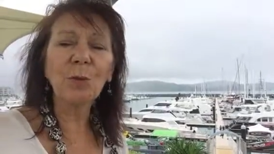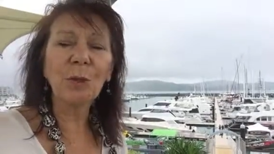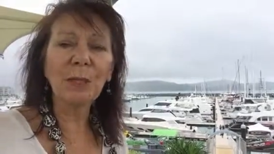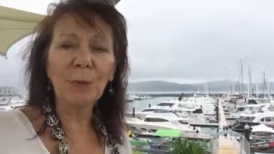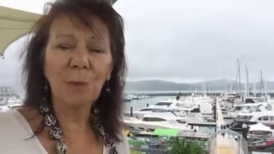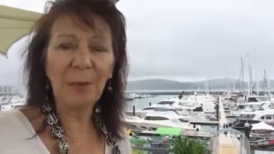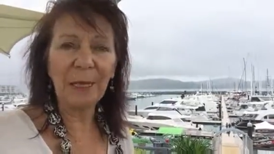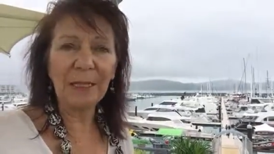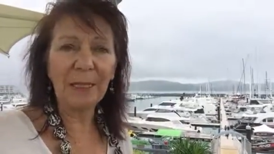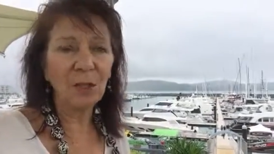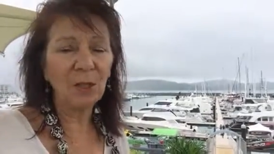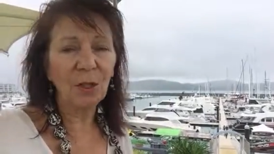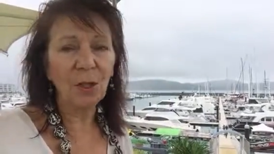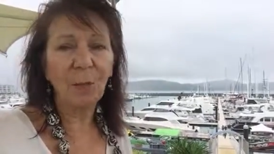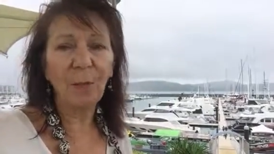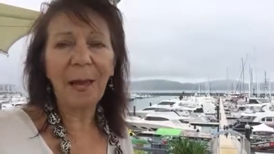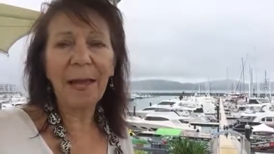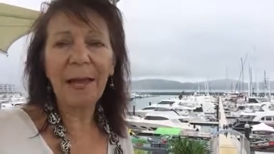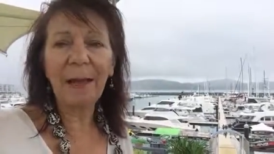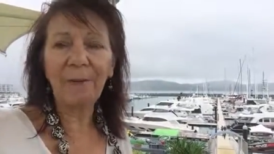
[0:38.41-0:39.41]
which means that
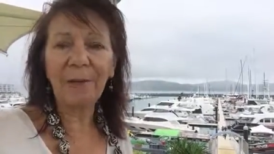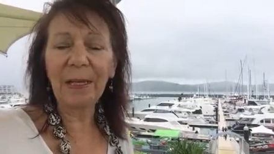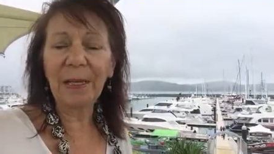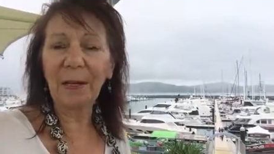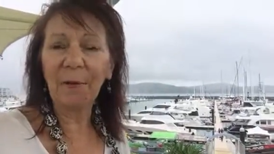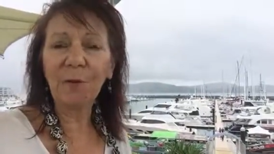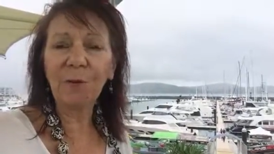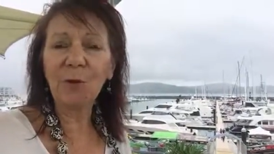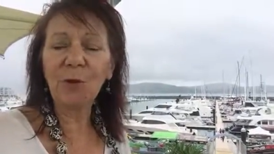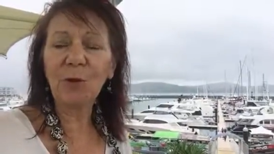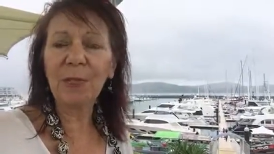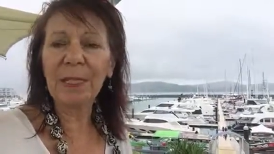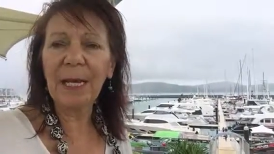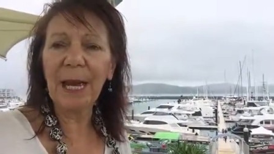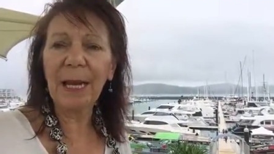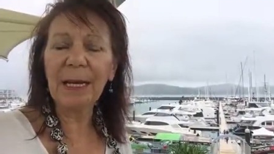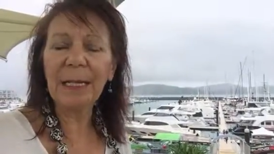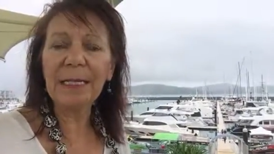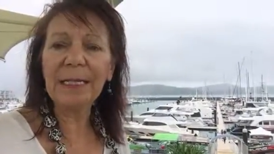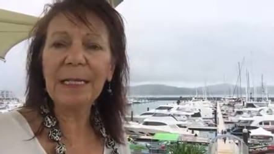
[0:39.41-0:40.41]
you may have a gift or
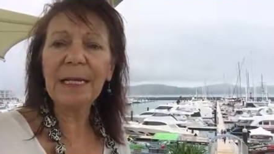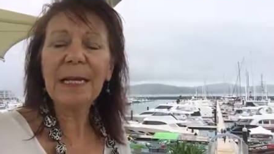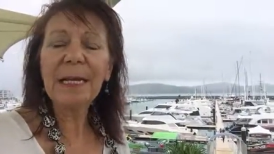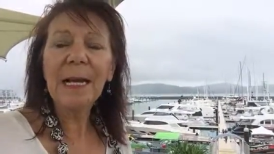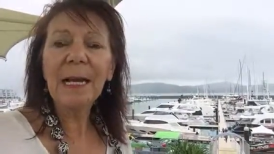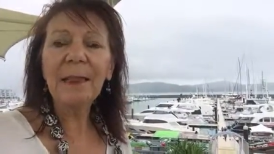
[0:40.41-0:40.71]
talent